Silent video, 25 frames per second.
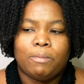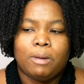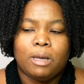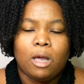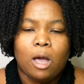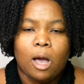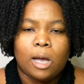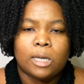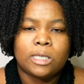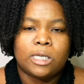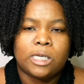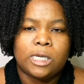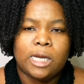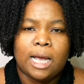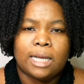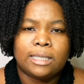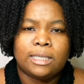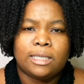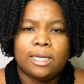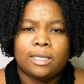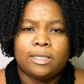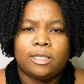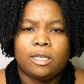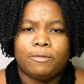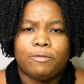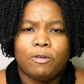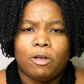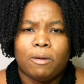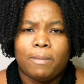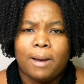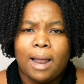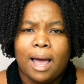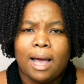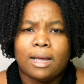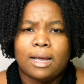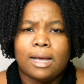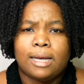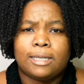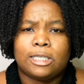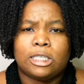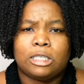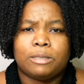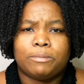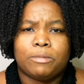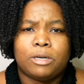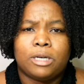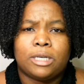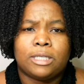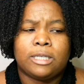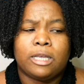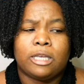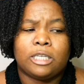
be conscientious of your black customers,